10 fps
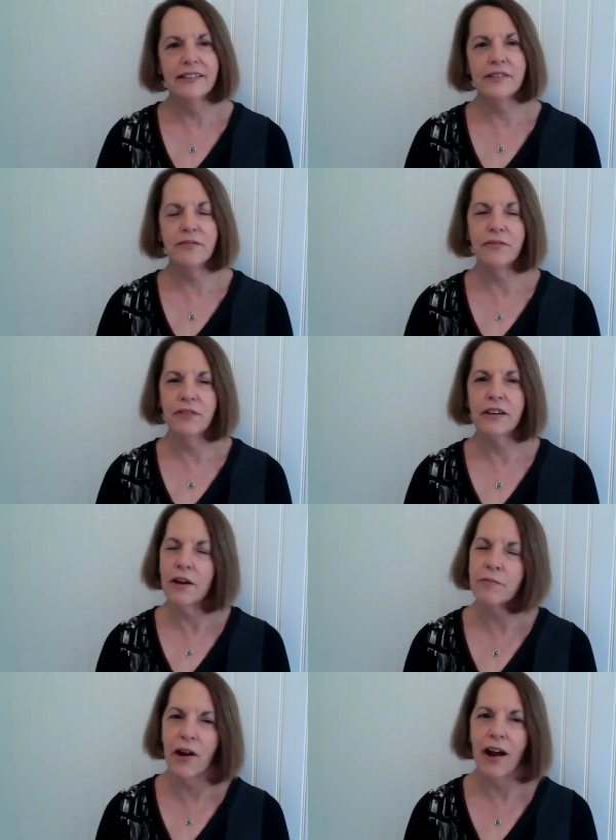It's
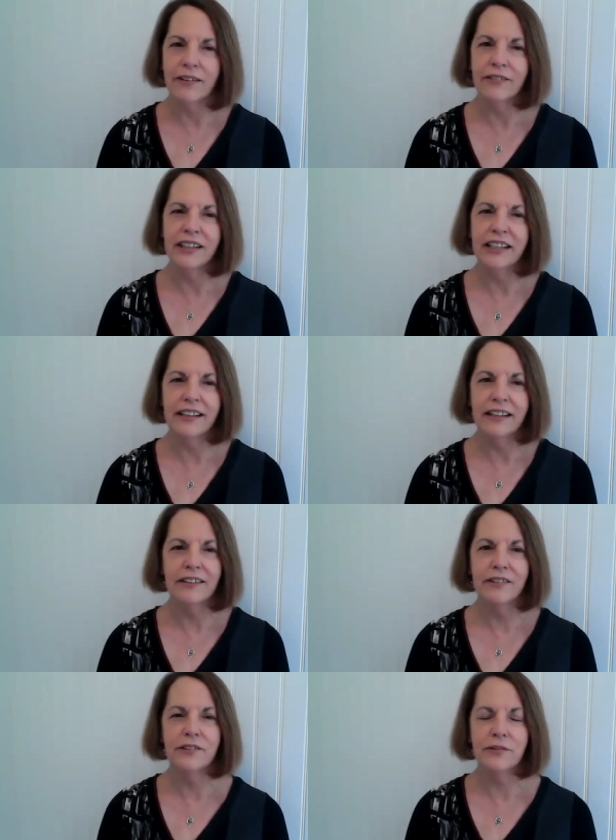the camaraderie
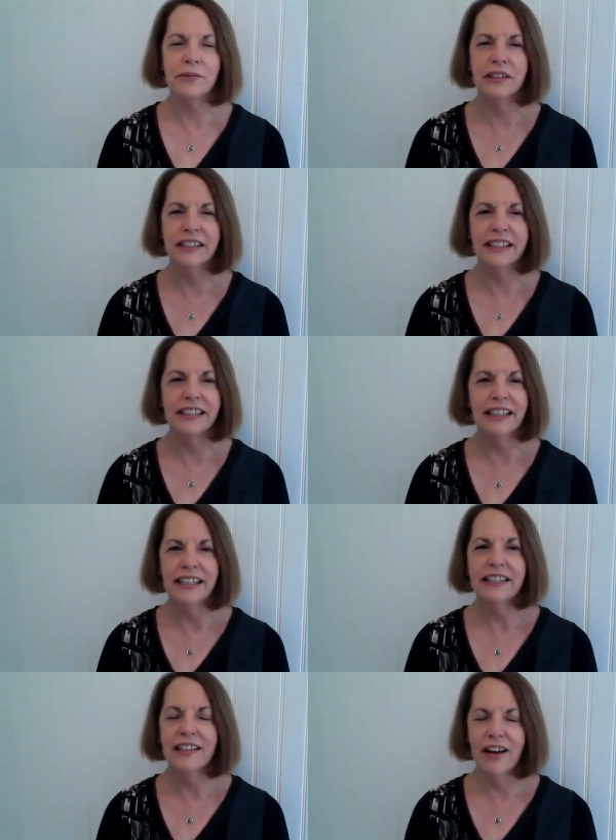here is
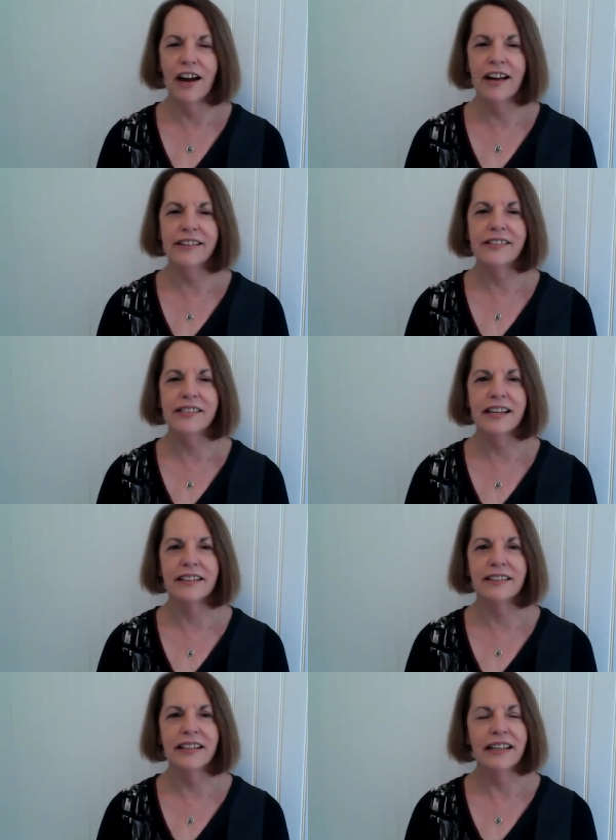really
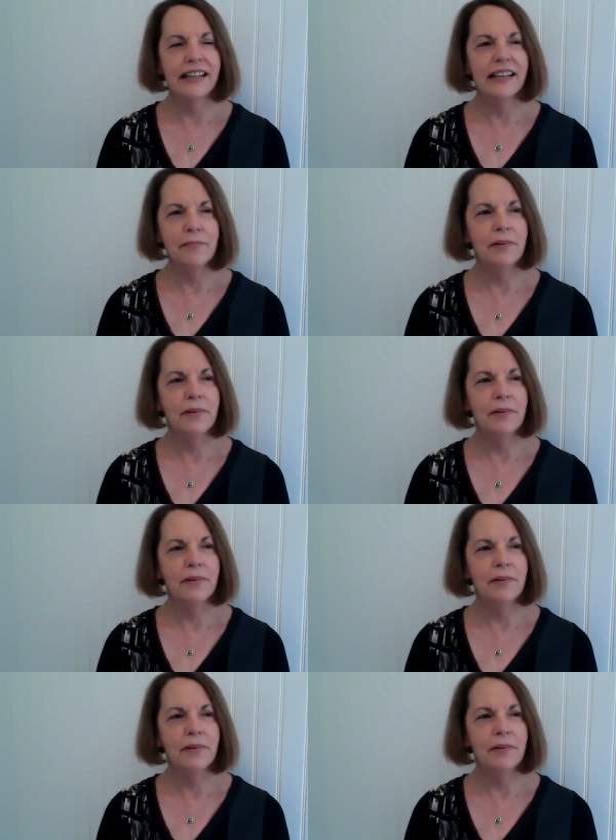nice and